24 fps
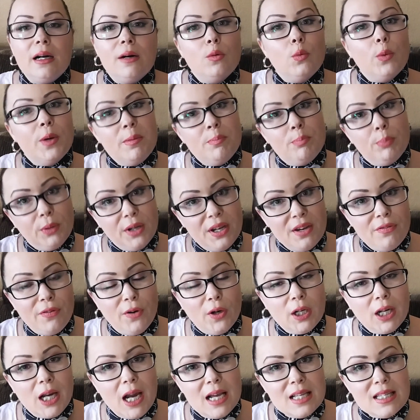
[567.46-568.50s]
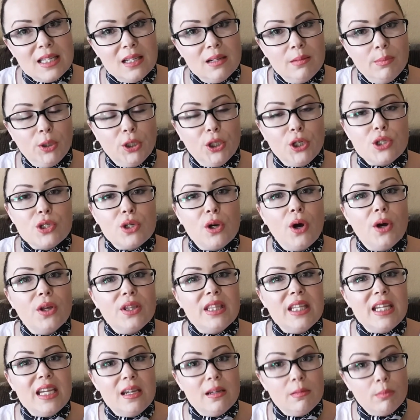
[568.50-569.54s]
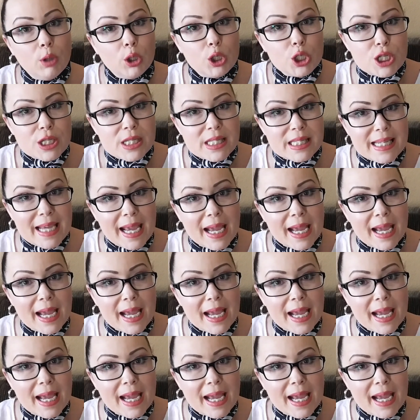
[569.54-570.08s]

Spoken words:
We brief our customers on the emergency